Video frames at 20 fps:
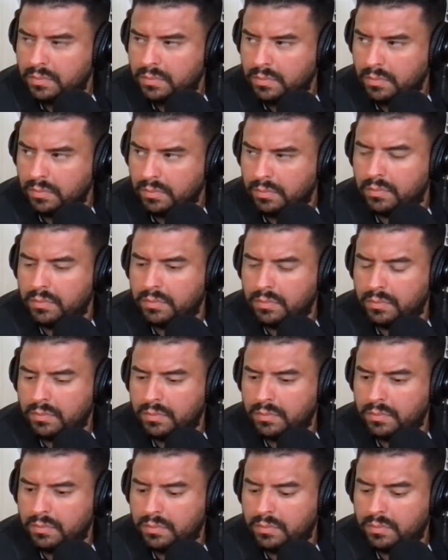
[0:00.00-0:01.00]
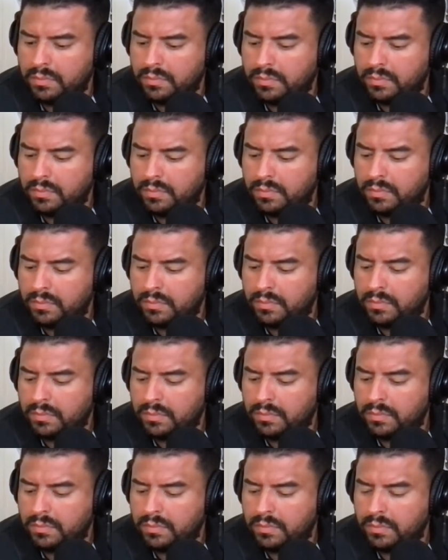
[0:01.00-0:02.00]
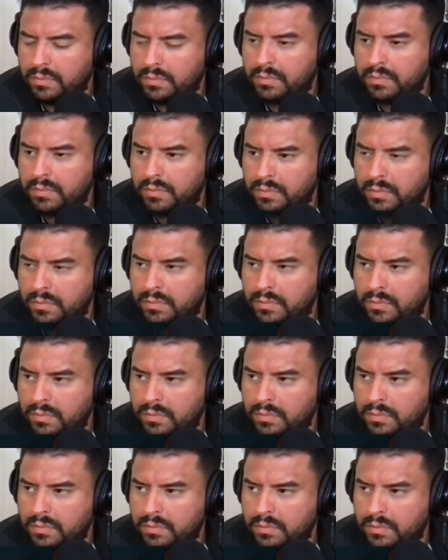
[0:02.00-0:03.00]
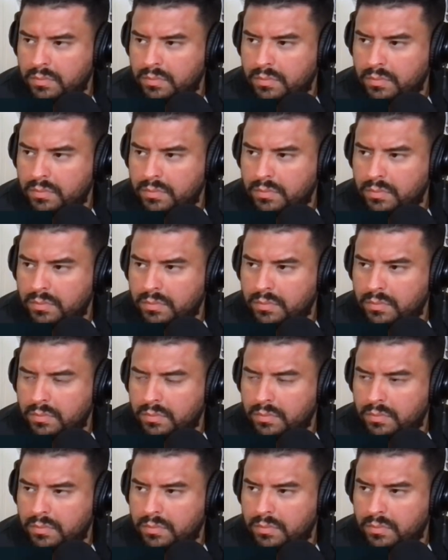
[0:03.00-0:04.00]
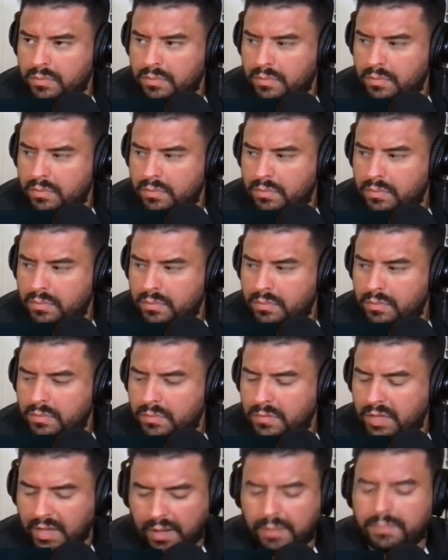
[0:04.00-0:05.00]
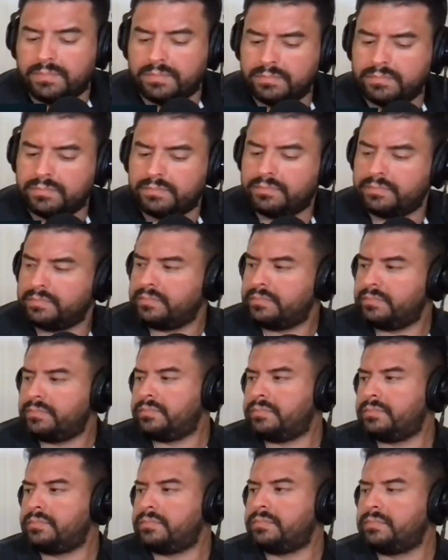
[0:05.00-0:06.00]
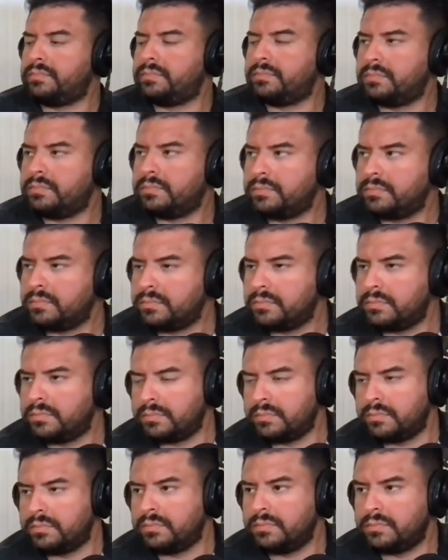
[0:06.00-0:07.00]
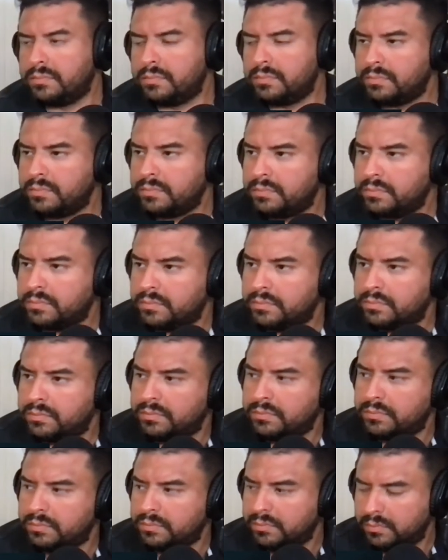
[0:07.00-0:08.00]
The person shown says nothing.